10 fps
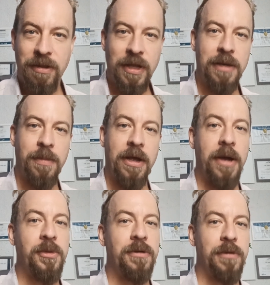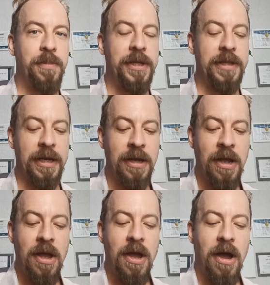I'm going to repeat that.
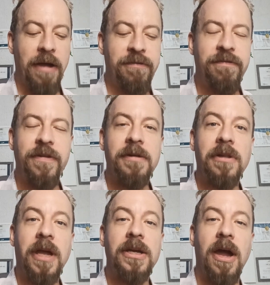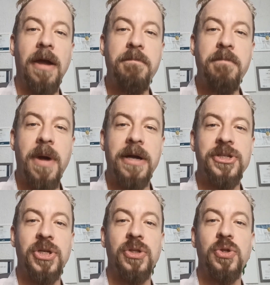I feel like I'm
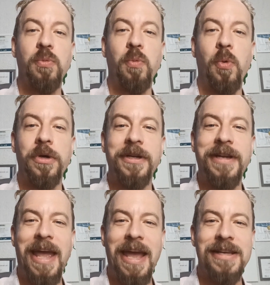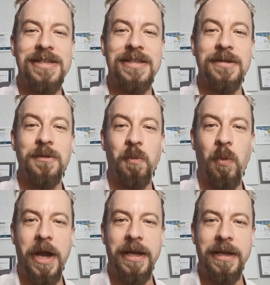marching toward an accident
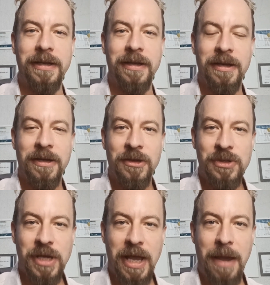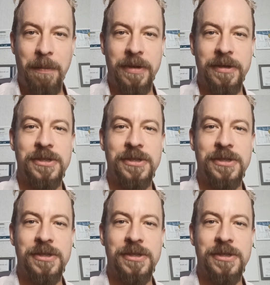waiting to happen.